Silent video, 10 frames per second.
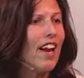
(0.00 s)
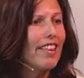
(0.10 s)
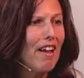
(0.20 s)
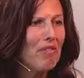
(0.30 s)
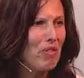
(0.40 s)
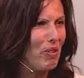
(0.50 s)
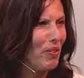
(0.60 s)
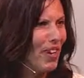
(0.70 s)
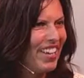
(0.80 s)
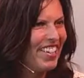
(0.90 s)
I love you,
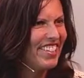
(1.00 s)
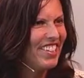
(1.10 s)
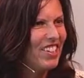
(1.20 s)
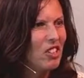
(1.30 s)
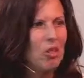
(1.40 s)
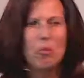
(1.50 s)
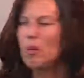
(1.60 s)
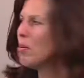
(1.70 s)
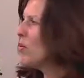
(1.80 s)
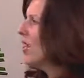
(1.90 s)
right? To the
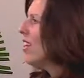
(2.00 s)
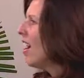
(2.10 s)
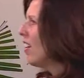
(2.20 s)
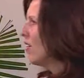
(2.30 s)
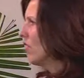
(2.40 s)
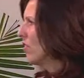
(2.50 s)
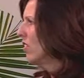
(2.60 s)
people we love.